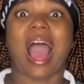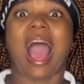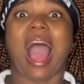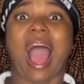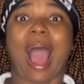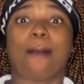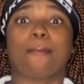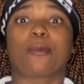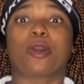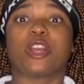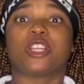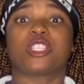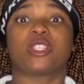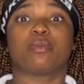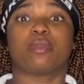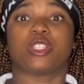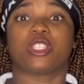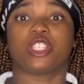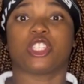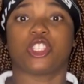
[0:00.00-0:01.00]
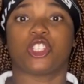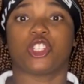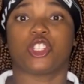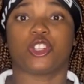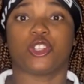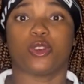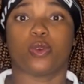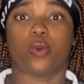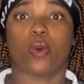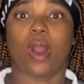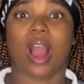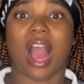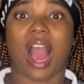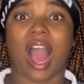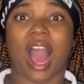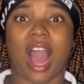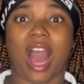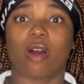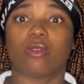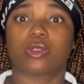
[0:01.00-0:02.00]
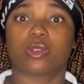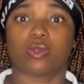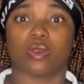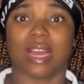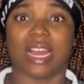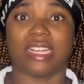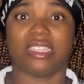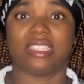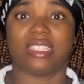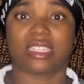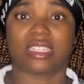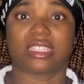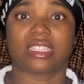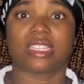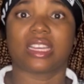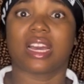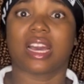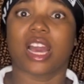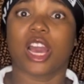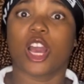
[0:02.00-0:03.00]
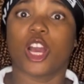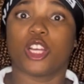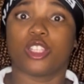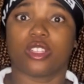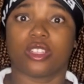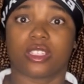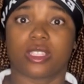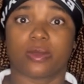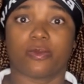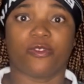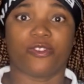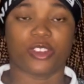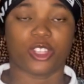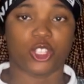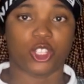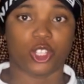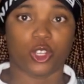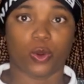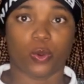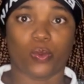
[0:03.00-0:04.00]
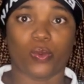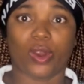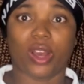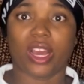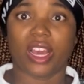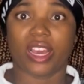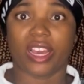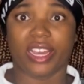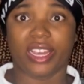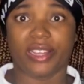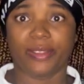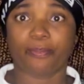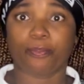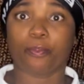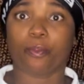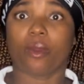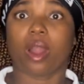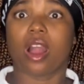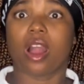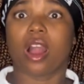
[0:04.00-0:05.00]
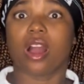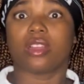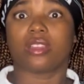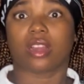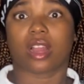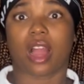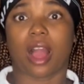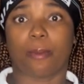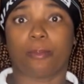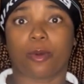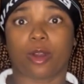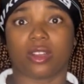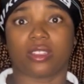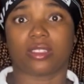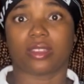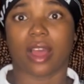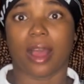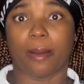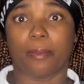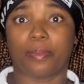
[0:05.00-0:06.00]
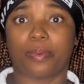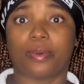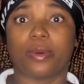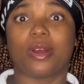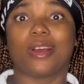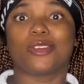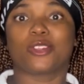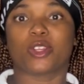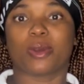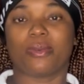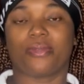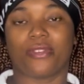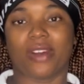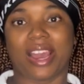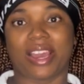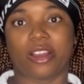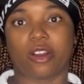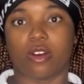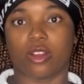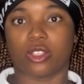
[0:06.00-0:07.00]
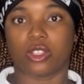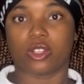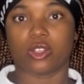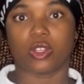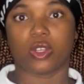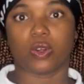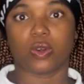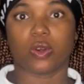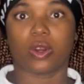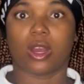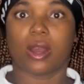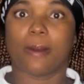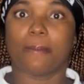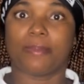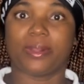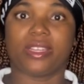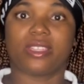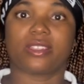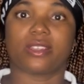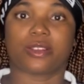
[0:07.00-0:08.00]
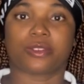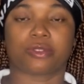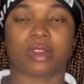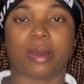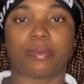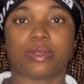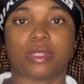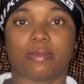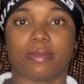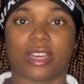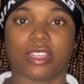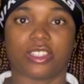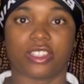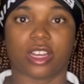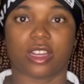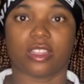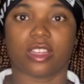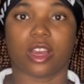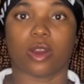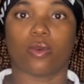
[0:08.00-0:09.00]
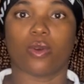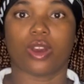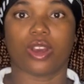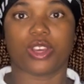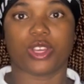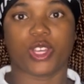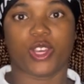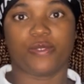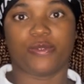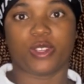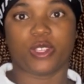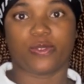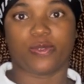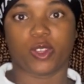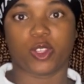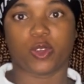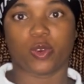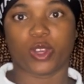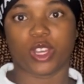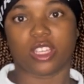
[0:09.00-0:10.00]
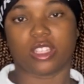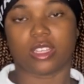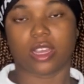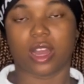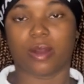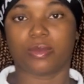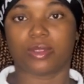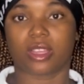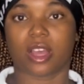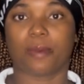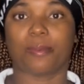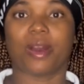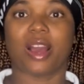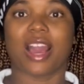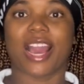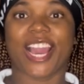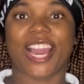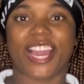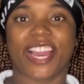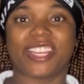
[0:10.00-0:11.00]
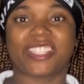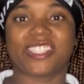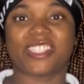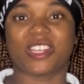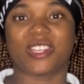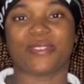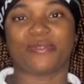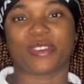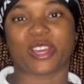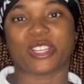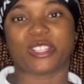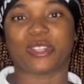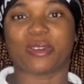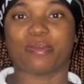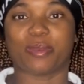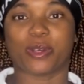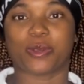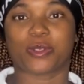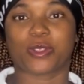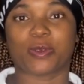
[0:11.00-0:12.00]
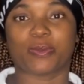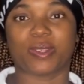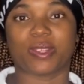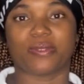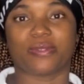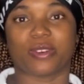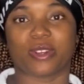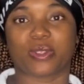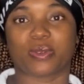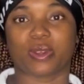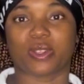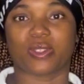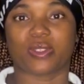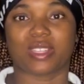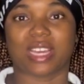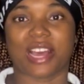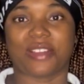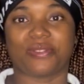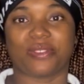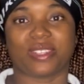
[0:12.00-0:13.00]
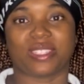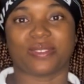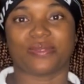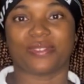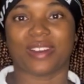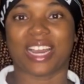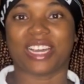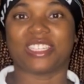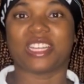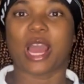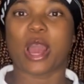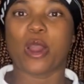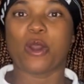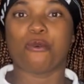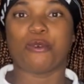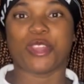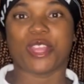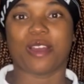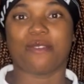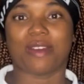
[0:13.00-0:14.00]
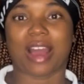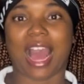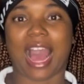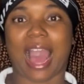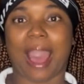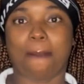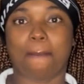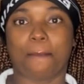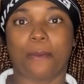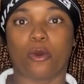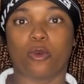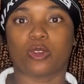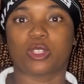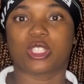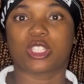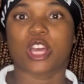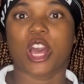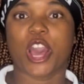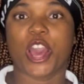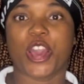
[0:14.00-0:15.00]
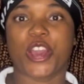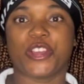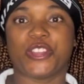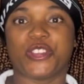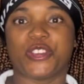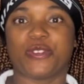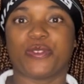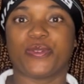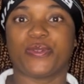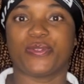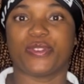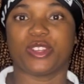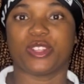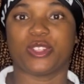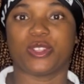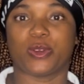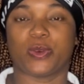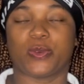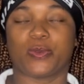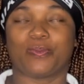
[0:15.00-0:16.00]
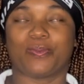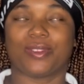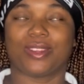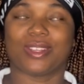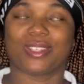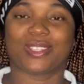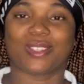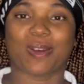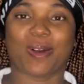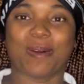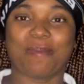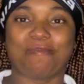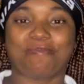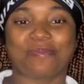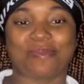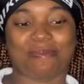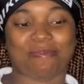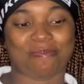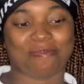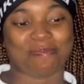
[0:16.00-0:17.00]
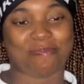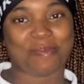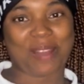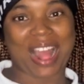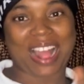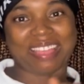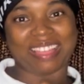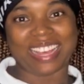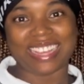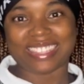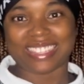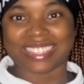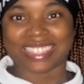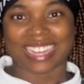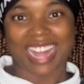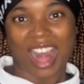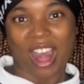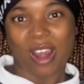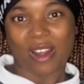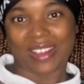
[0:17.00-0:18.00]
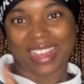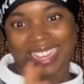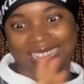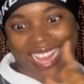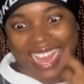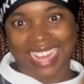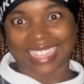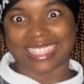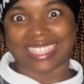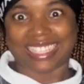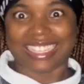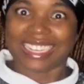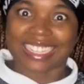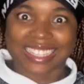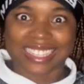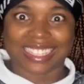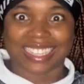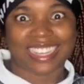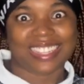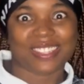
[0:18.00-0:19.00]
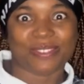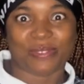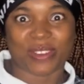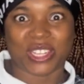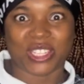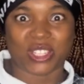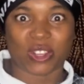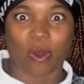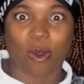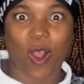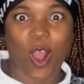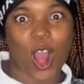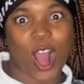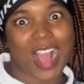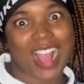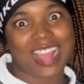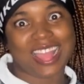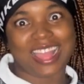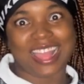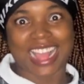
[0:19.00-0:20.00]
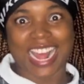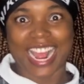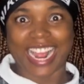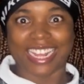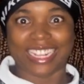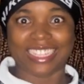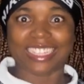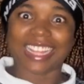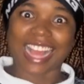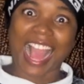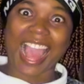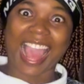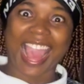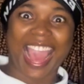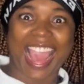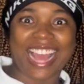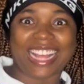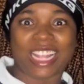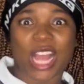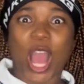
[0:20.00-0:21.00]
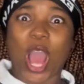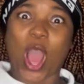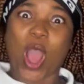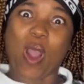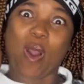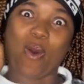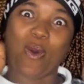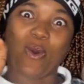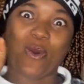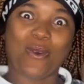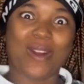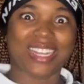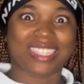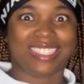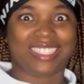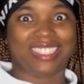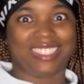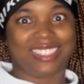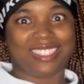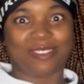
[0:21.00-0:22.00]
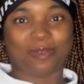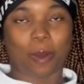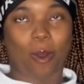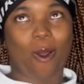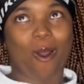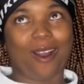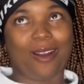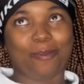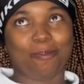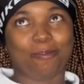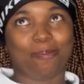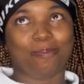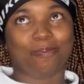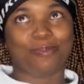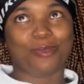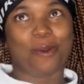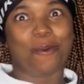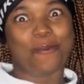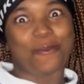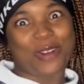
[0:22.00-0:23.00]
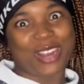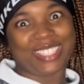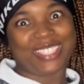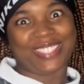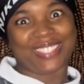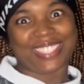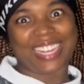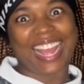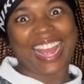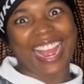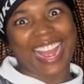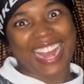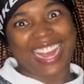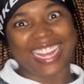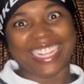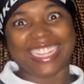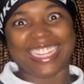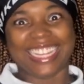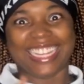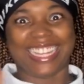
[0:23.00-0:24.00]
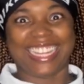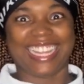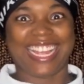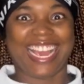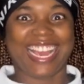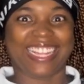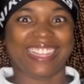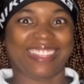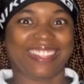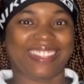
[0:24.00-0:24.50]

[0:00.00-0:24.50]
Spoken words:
I'm going to be teaching you how to edit this video in the Capcut app. So before I continue, please subscribe to my channel, give this video a thumbs up, hit the notification bell so you'll be the first one to get notified whenever I post a new video. So let's go and edit this video. Learn and watch, or watch and learn.